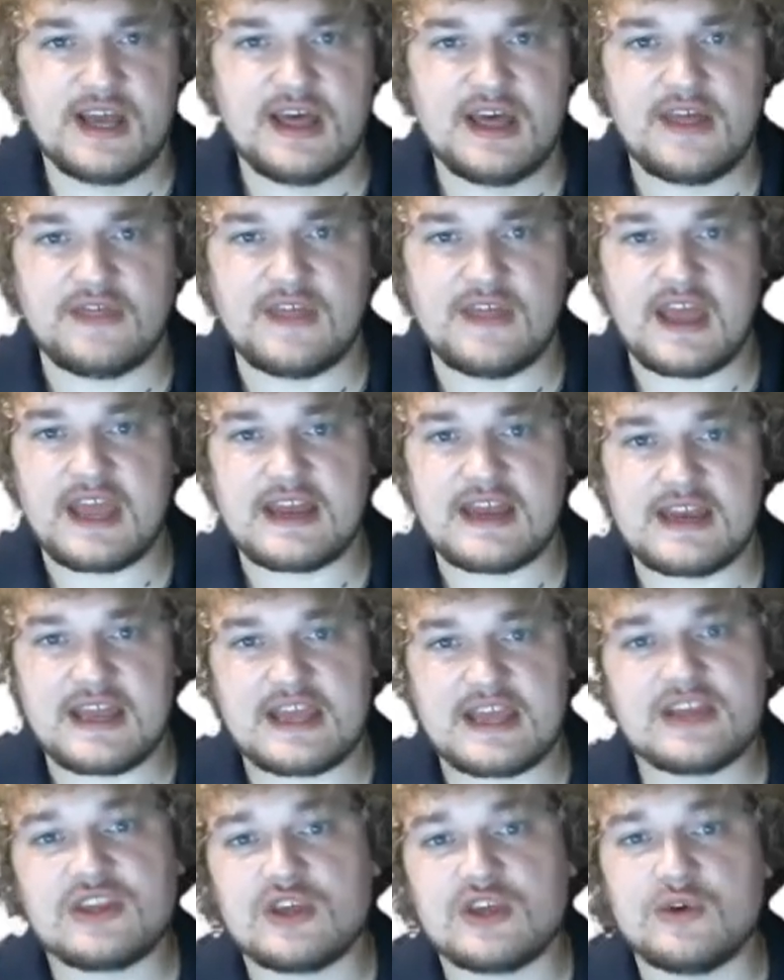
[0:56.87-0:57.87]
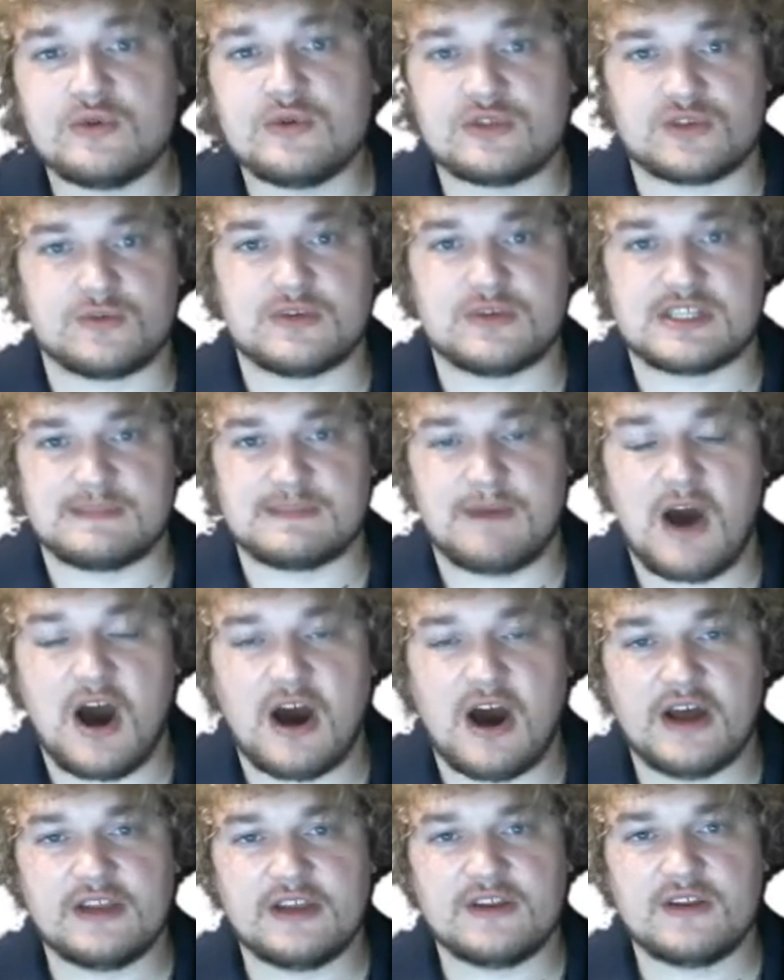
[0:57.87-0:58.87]
They need you to
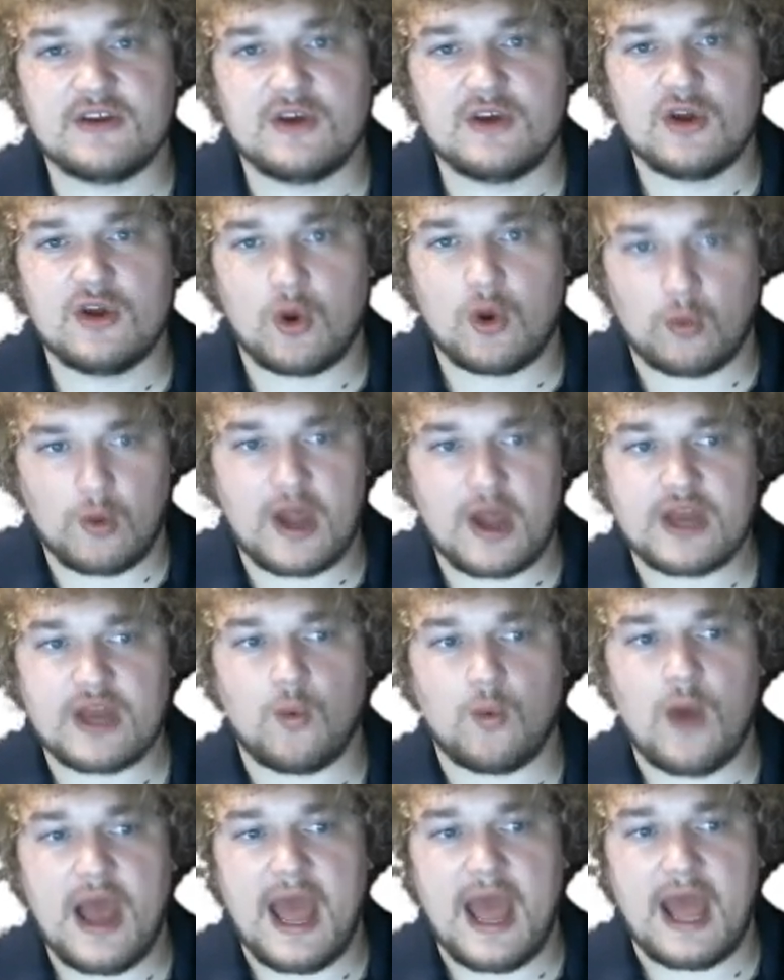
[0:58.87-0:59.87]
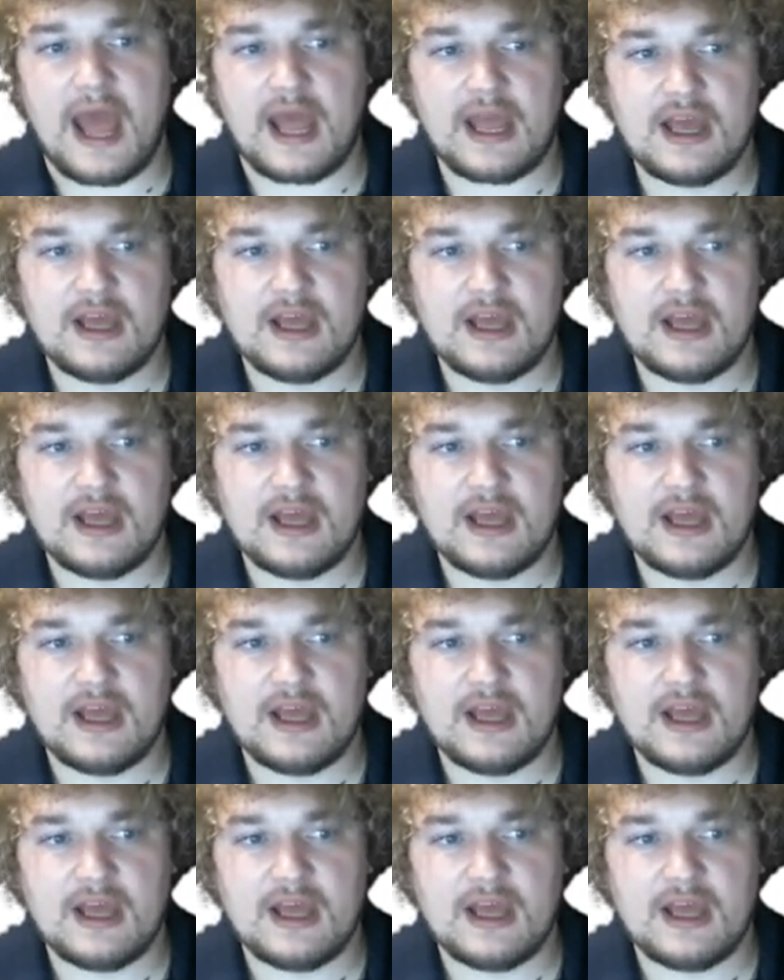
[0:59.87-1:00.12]
respond right away.